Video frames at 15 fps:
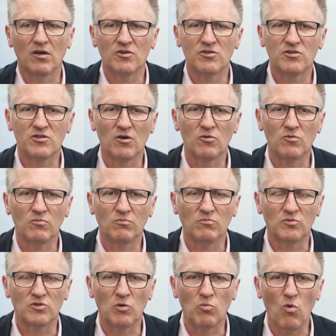So
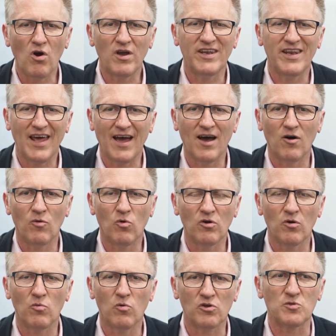why now?
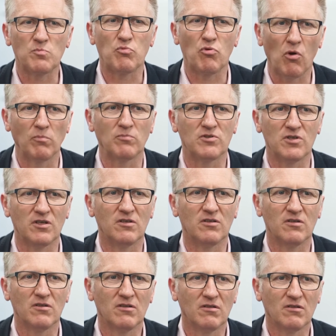What has prompted
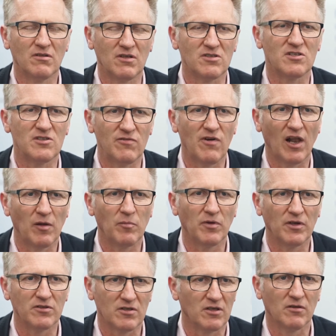this
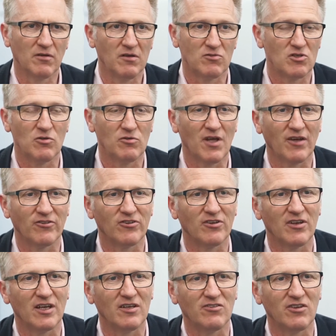development in
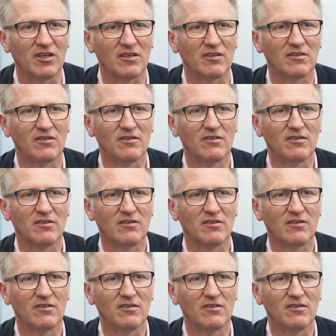2018?